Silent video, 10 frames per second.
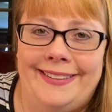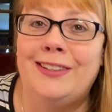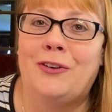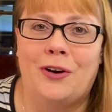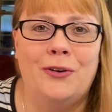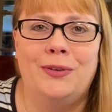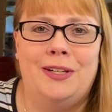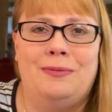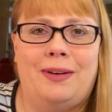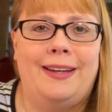and grown
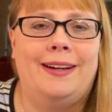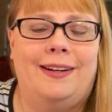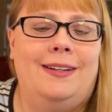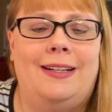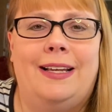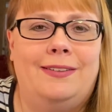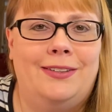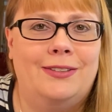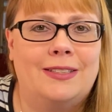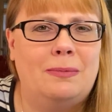in my yard. I don't know.